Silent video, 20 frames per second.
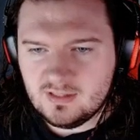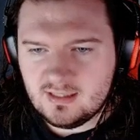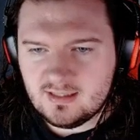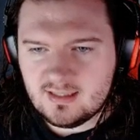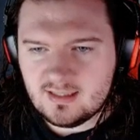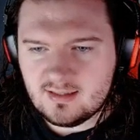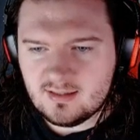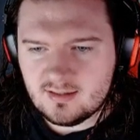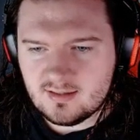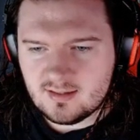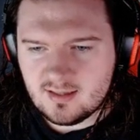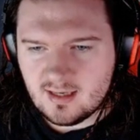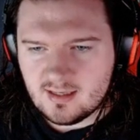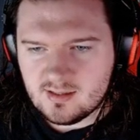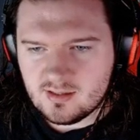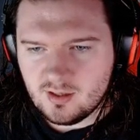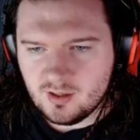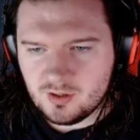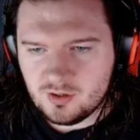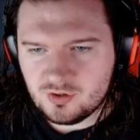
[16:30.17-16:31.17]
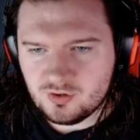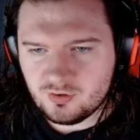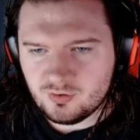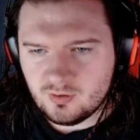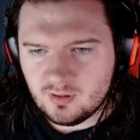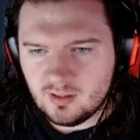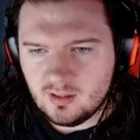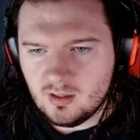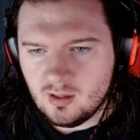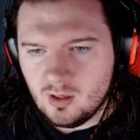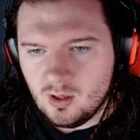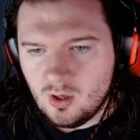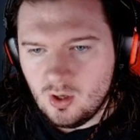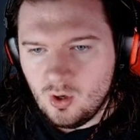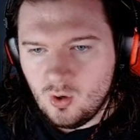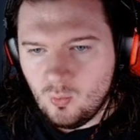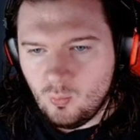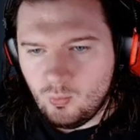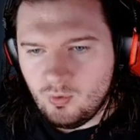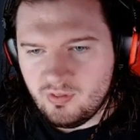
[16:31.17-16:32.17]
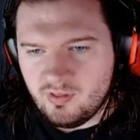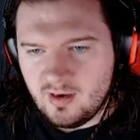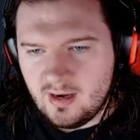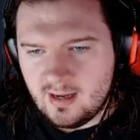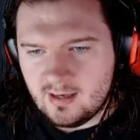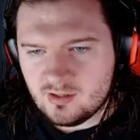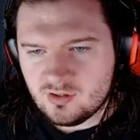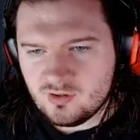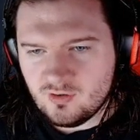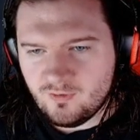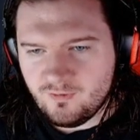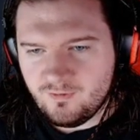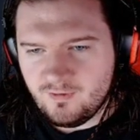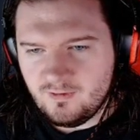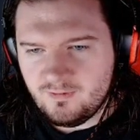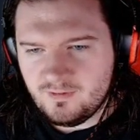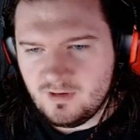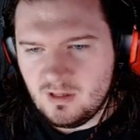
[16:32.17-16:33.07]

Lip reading: decent-sized country with an extra 50